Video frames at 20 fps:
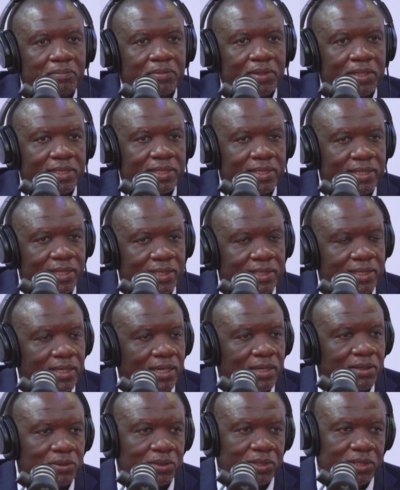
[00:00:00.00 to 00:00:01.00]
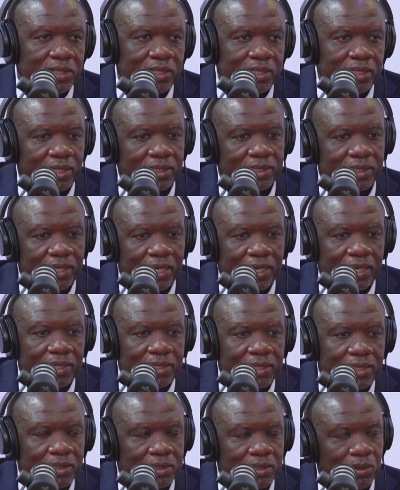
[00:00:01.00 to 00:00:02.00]
this National Logistics
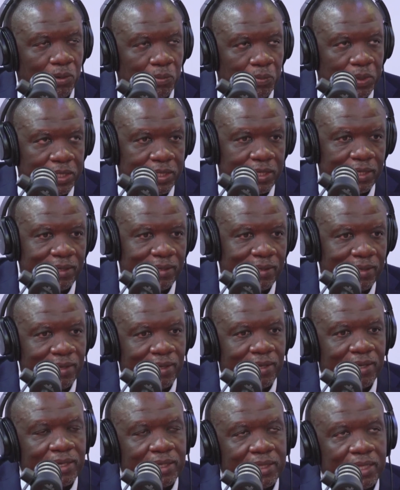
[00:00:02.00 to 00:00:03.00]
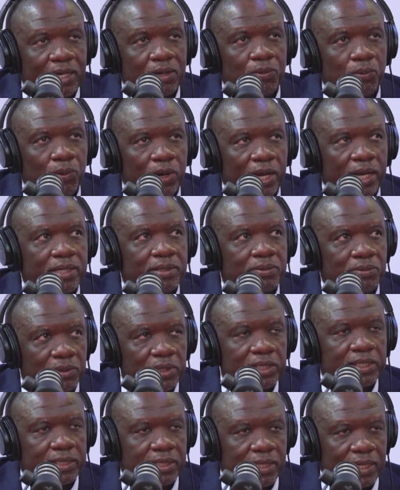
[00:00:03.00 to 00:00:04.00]
Crisis Committee that worked
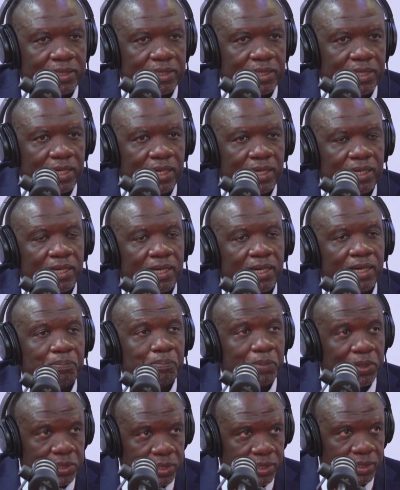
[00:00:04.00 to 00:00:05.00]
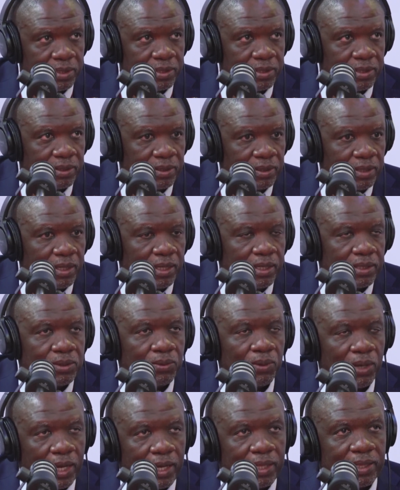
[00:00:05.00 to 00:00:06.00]
with Transnet and the business
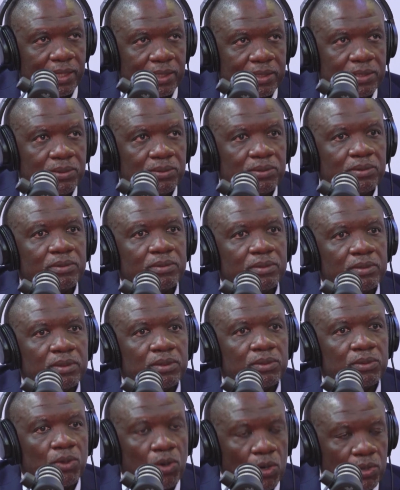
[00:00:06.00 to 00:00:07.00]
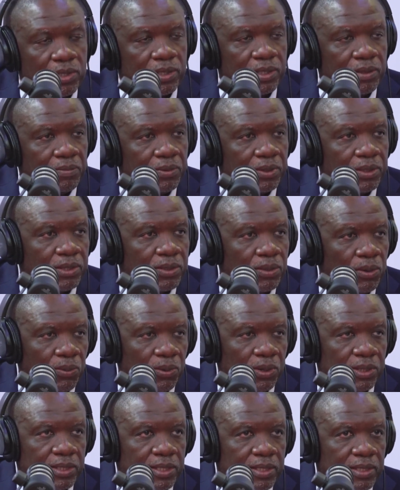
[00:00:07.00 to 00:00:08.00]
together to contribute
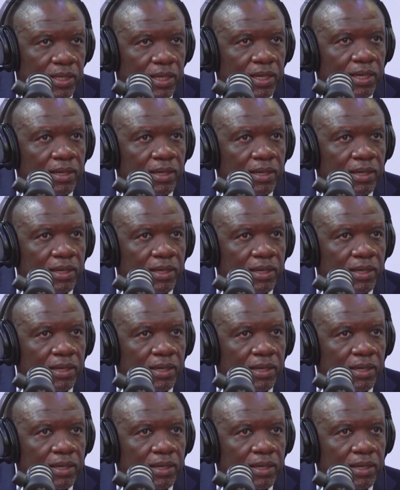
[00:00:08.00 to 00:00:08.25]
towards